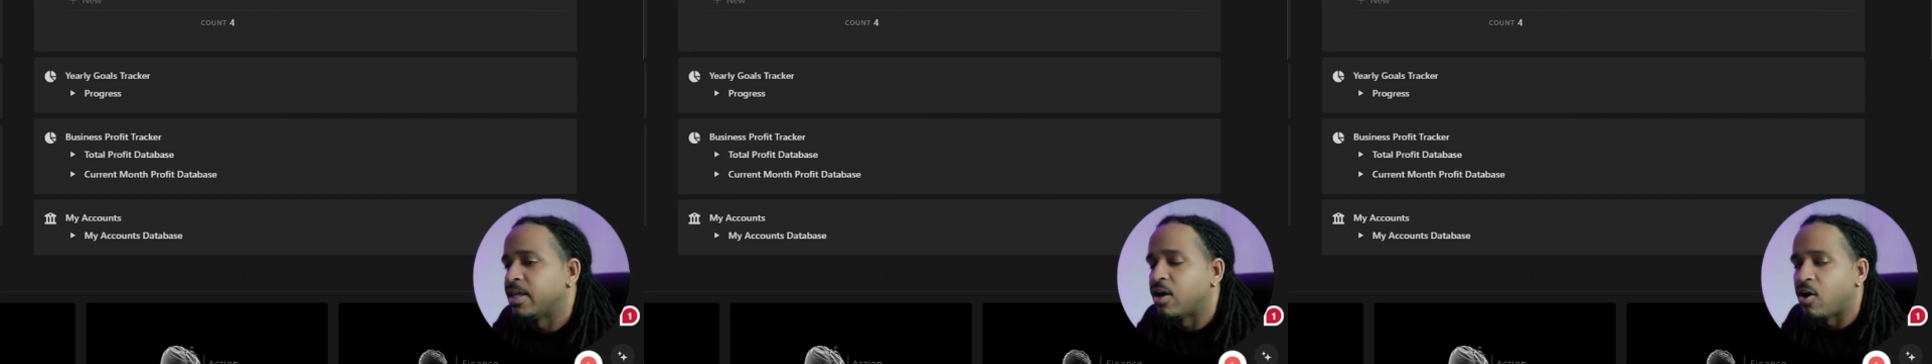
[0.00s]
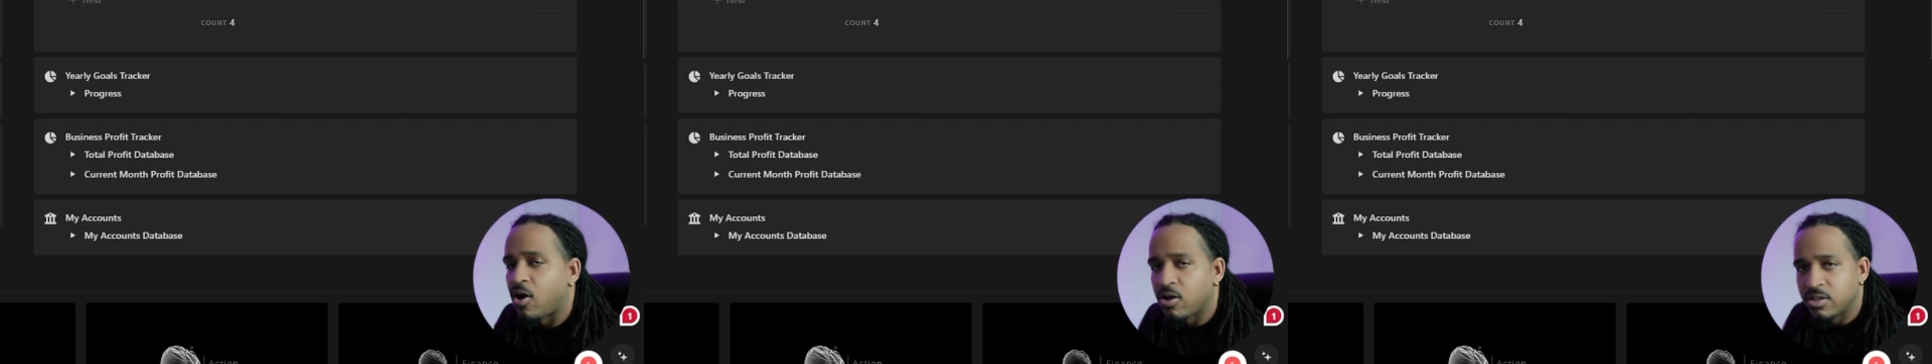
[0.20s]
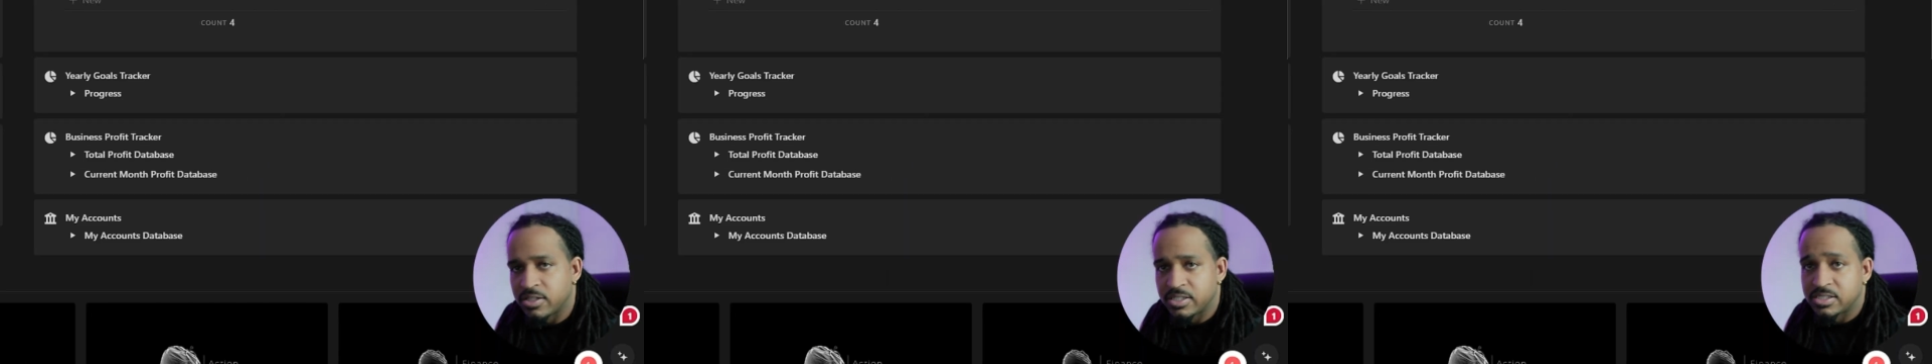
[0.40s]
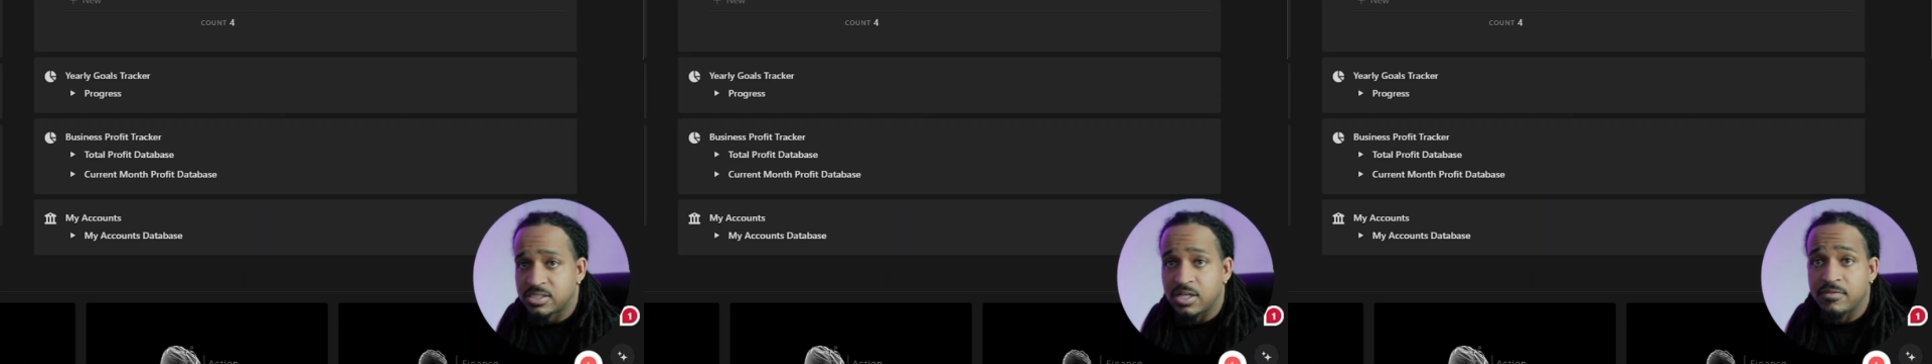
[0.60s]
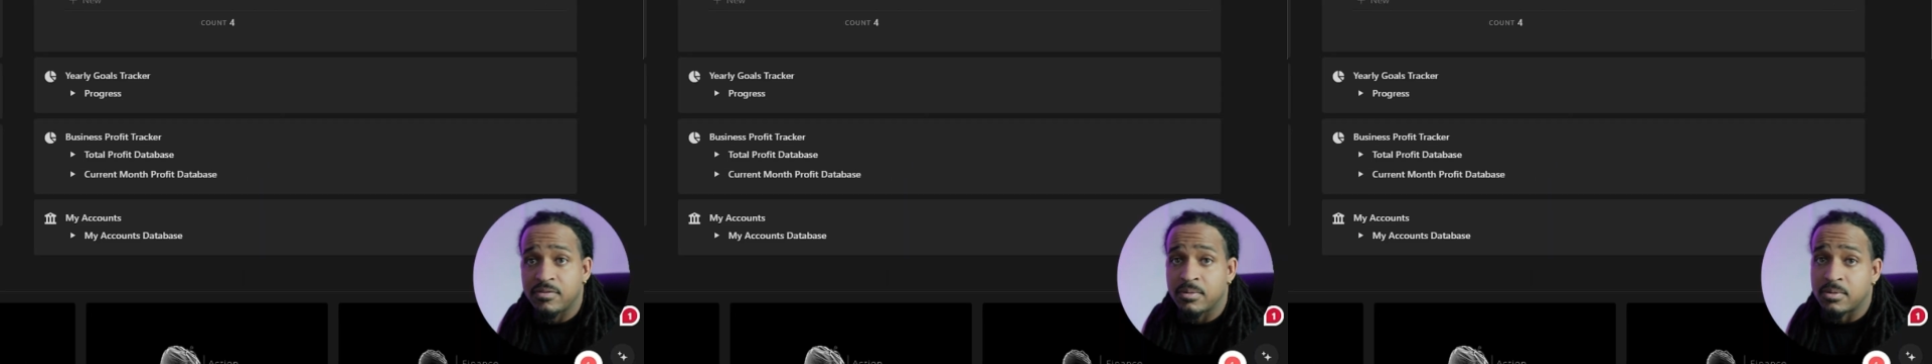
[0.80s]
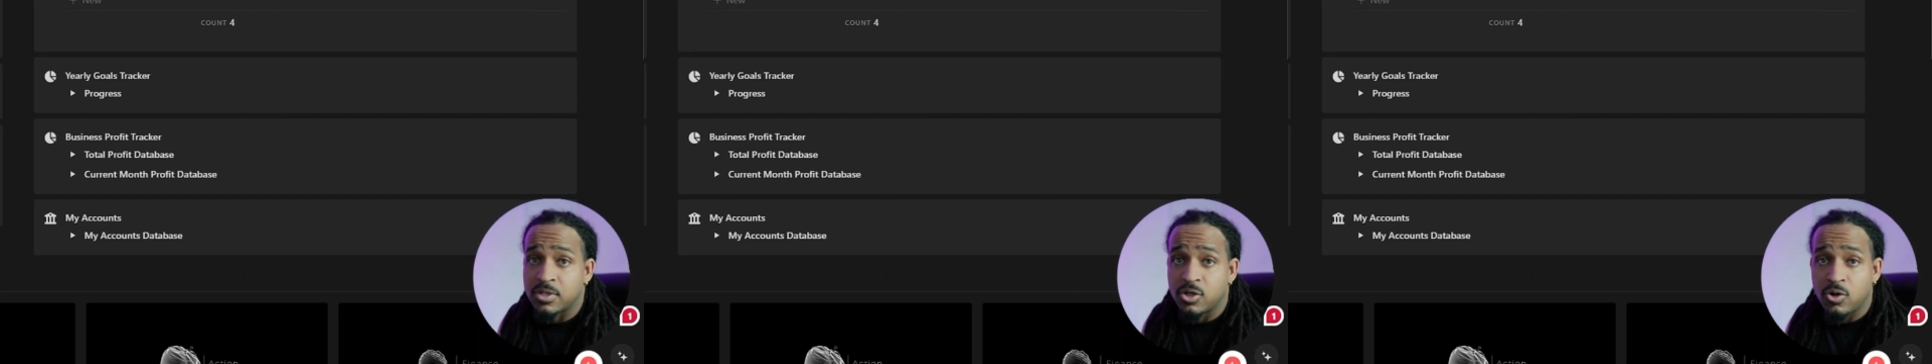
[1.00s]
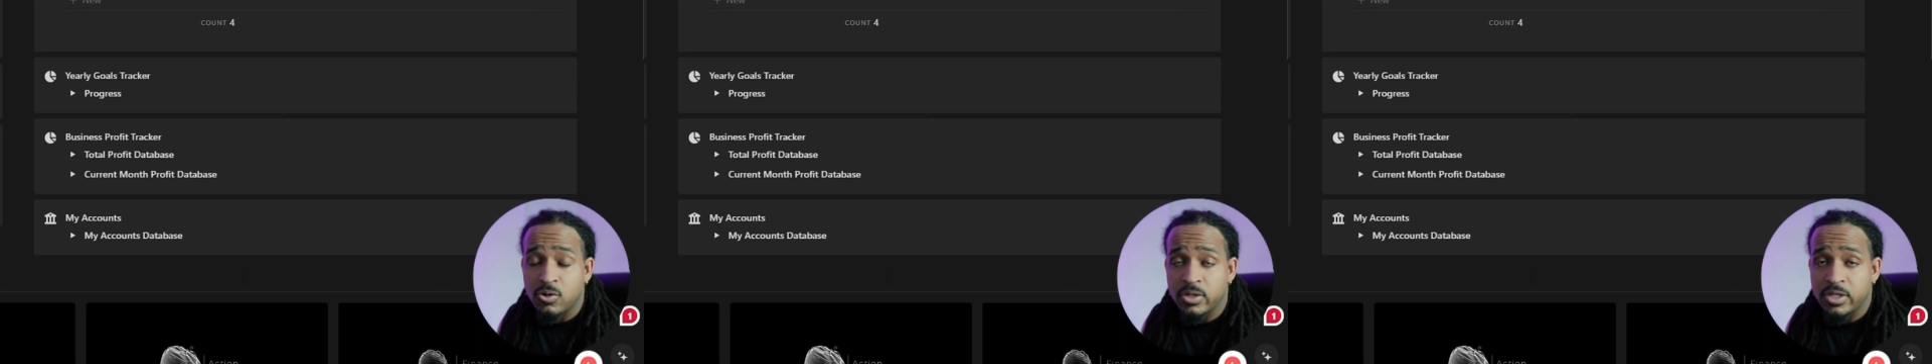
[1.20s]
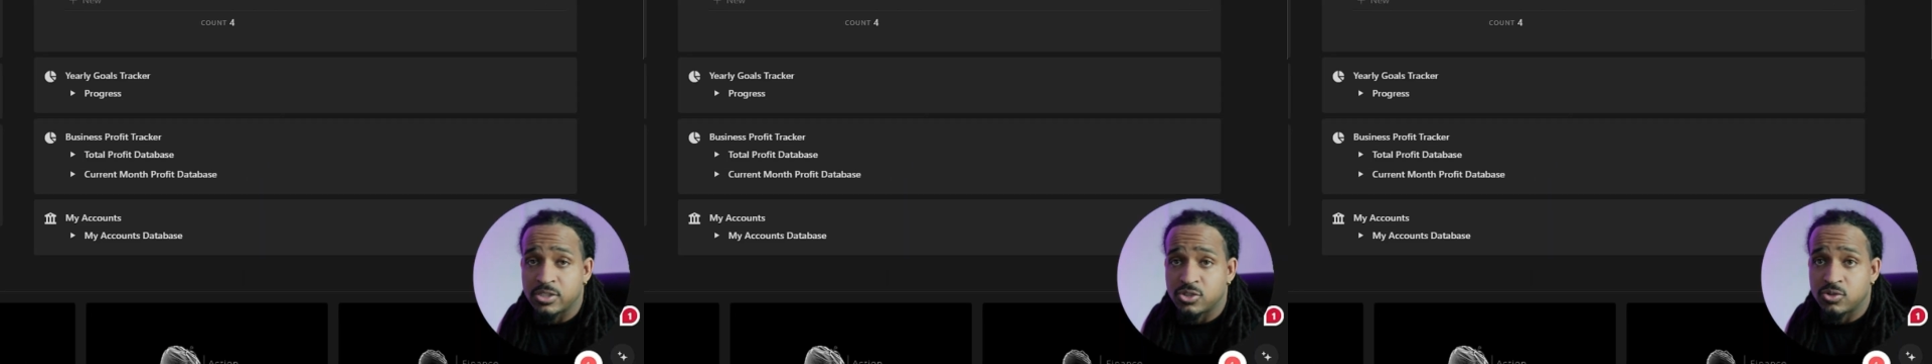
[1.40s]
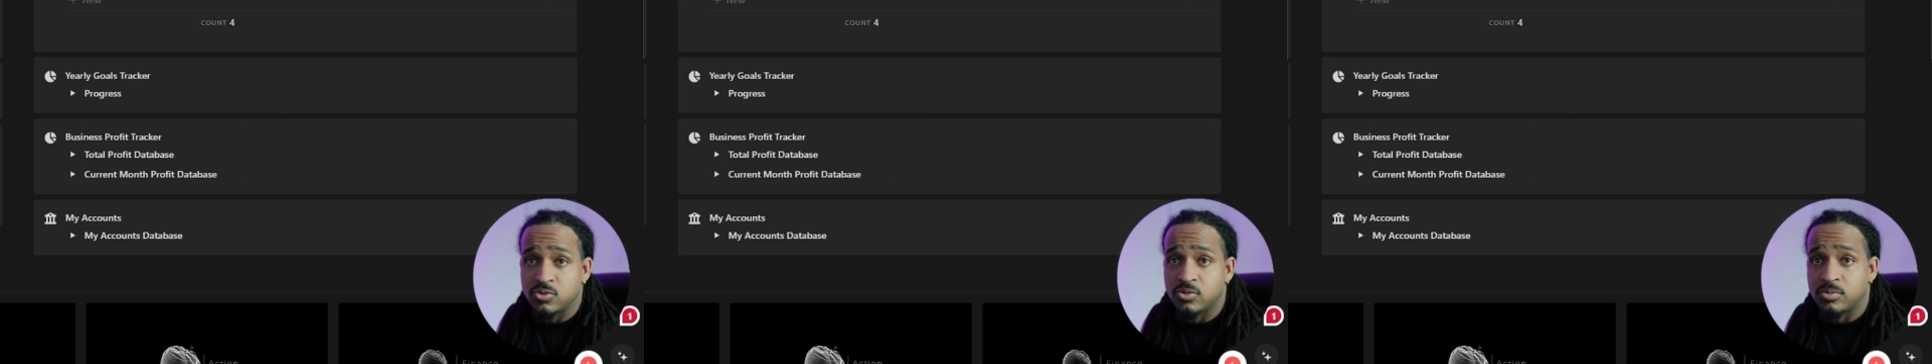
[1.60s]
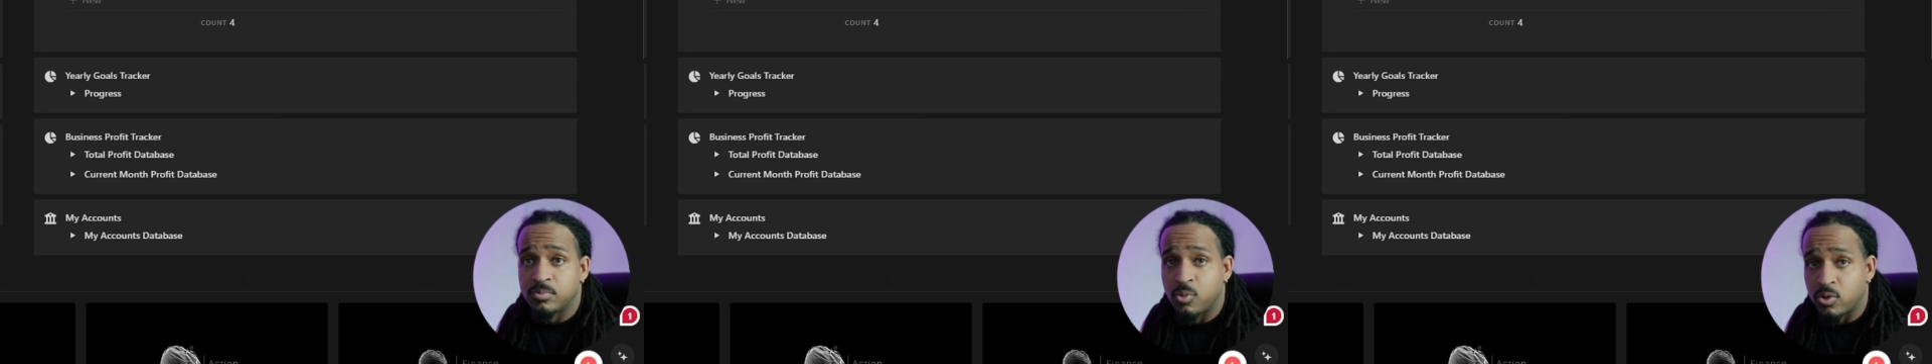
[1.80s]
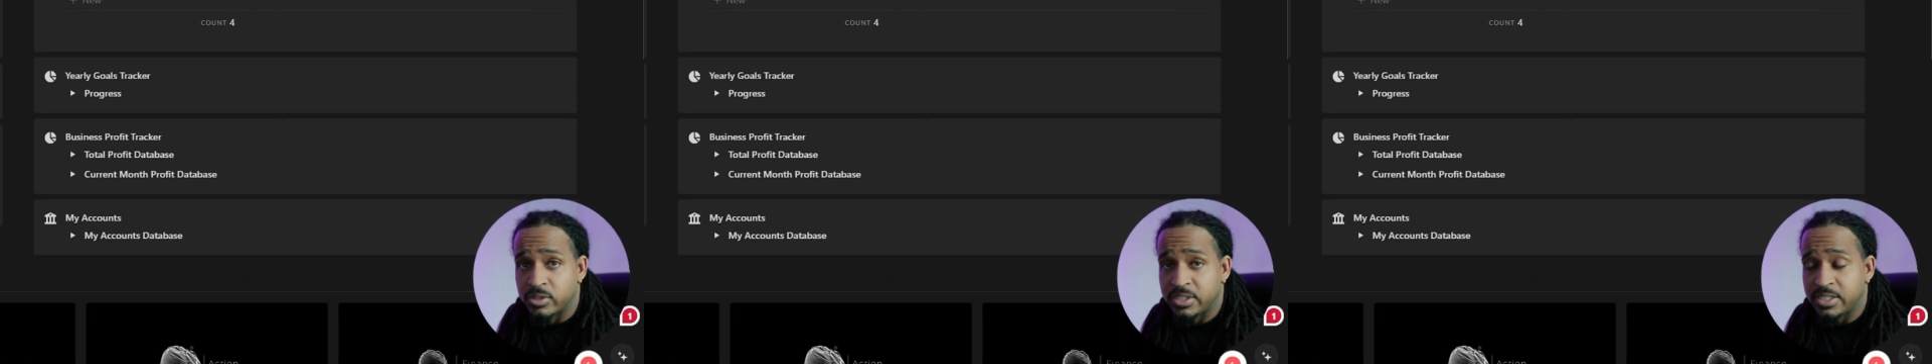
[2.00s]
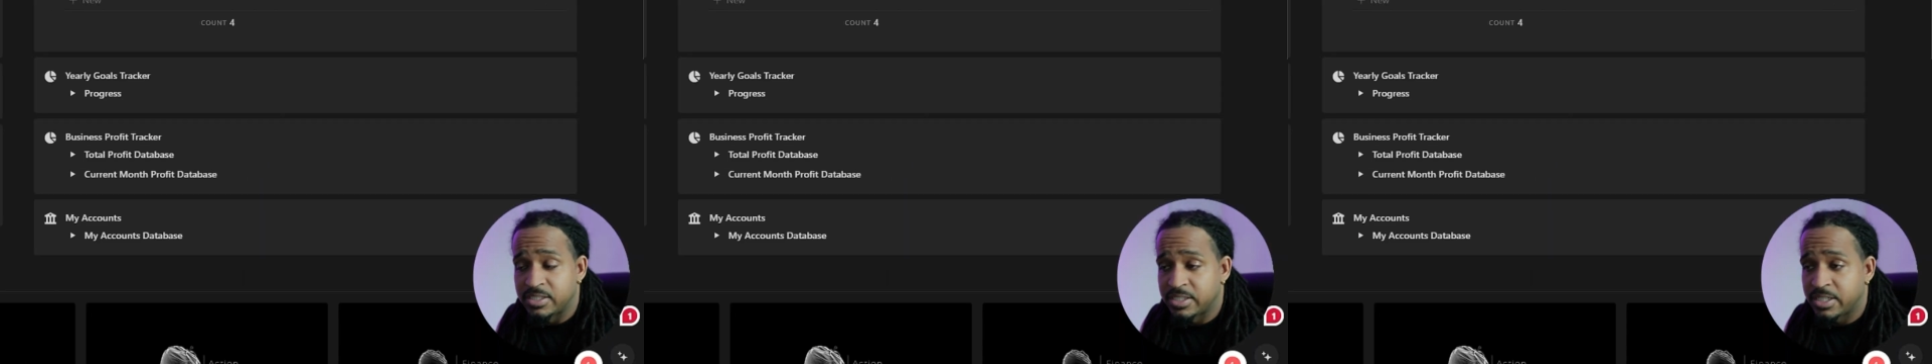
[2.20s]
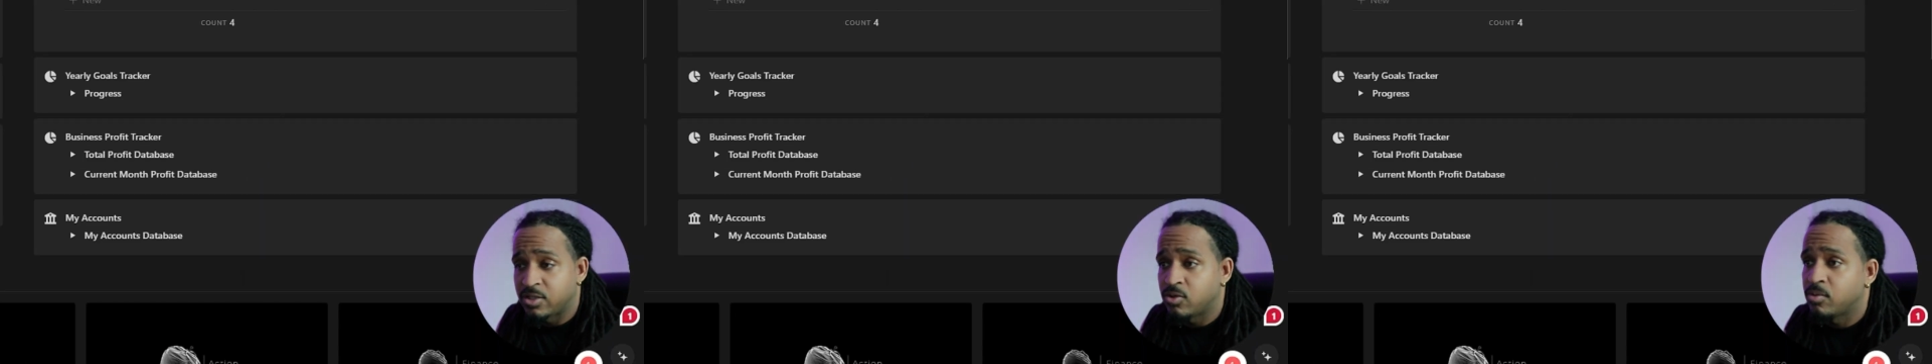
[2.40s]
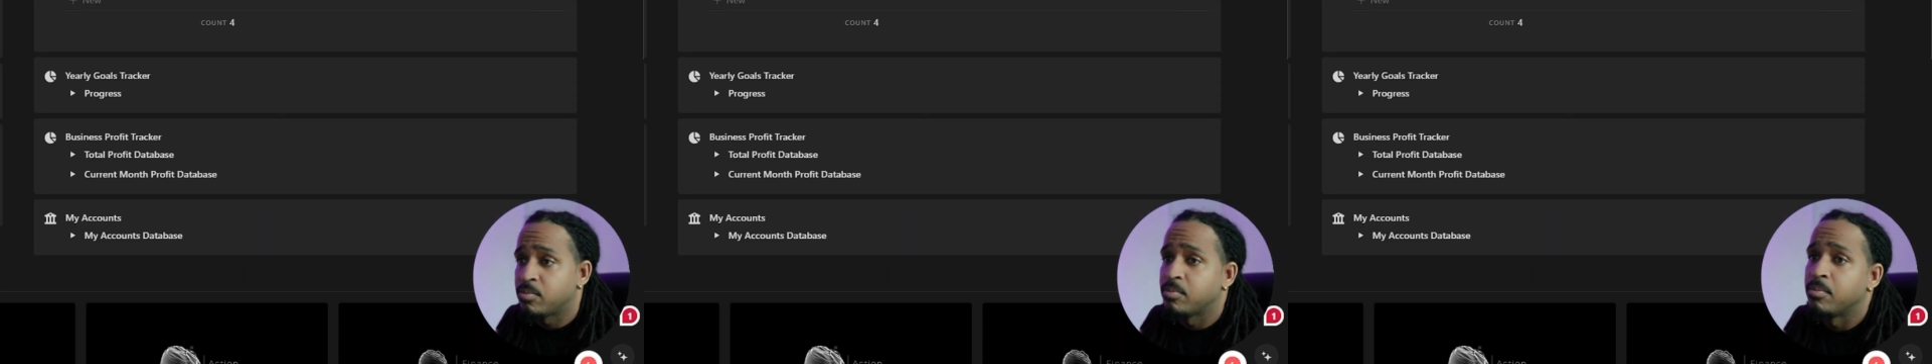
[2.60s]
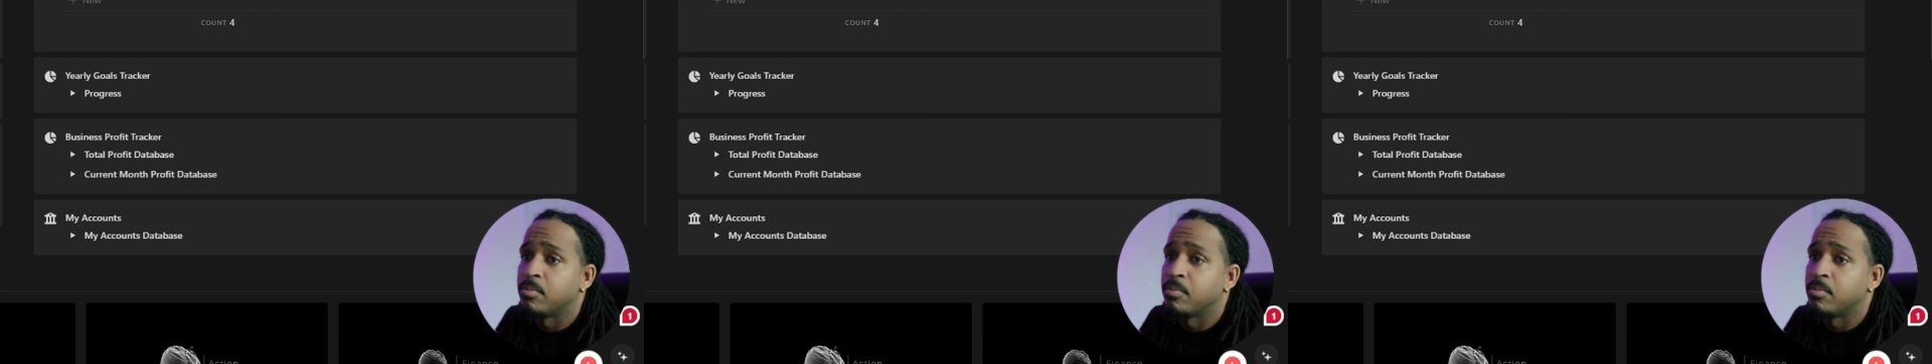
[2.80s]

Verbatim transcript: Now, all of this stuff we're gonna go into more detail,